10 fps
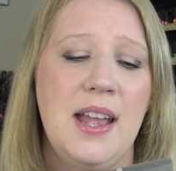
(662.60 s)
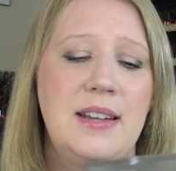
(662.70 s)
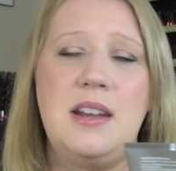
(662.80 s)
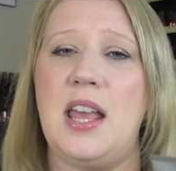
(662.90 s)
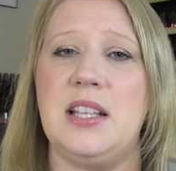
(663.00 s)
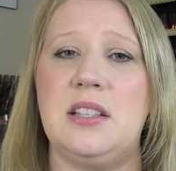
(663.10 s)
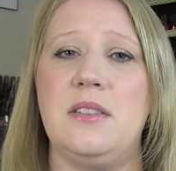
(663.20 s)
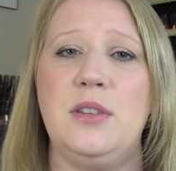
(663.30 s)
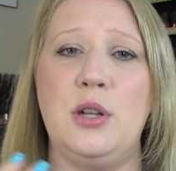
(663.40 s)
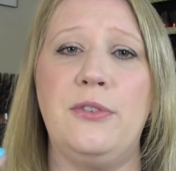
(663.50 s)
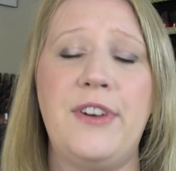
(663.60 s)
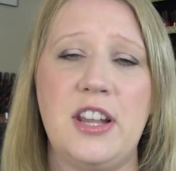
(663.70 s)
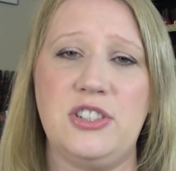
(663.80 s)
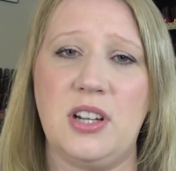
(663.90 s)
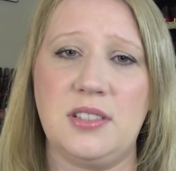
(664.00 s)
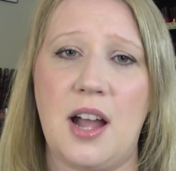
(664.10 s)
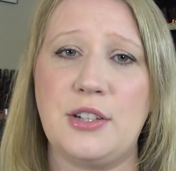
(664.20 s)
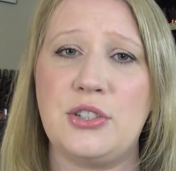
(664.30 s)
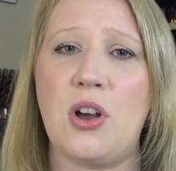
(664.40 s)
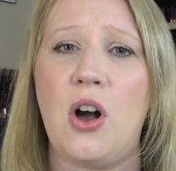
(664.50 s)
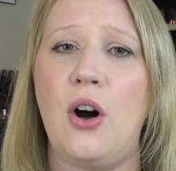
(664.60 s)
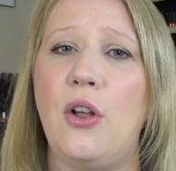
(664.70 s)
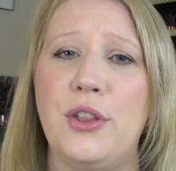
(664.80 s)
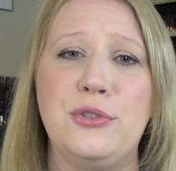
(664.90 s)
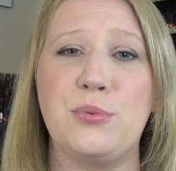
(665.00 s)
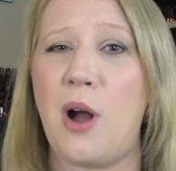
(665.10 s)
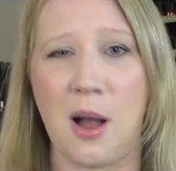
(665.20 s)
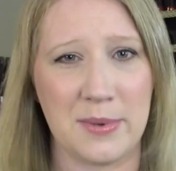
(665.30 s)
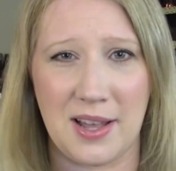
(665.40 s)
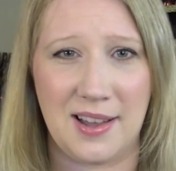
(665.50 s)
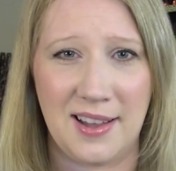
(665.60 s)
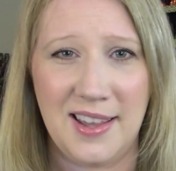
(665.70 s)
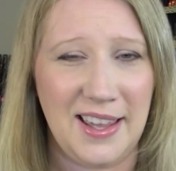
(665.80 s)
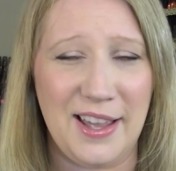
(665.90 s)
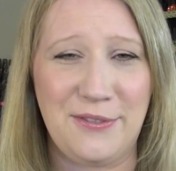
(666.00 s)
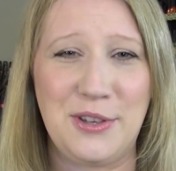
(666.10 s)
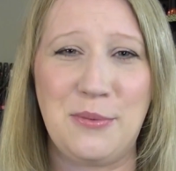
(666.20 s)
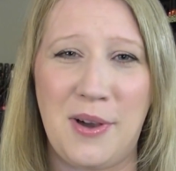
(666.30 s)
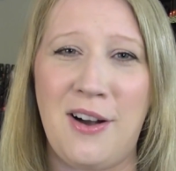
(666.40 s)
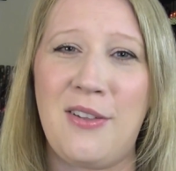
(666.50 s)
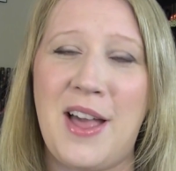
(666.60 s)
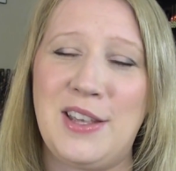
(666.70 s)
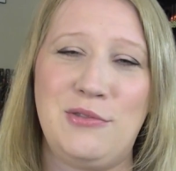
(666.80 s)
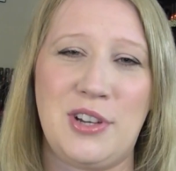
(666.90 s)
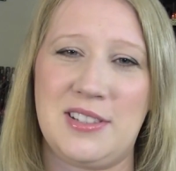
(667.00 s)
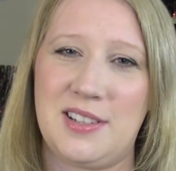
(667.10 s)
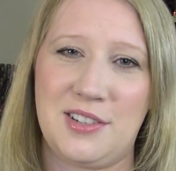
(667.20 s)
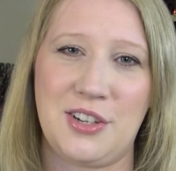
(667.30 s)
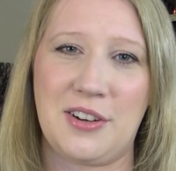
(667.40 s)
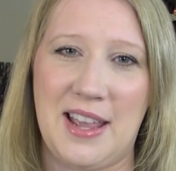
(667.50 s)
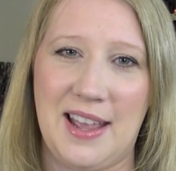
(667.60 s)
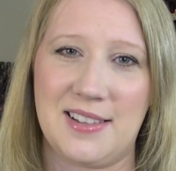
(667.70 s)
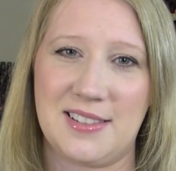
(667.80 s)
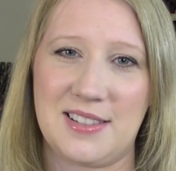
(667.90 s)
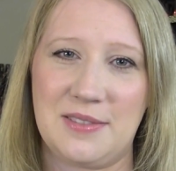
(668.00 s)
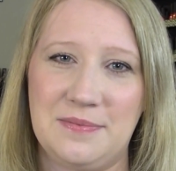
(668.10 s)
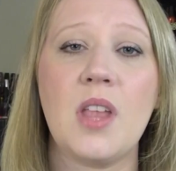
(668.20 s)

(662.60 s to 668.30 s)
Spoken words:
nice, you know, finishing touch to all the drama, if you will, that you just did to your hands.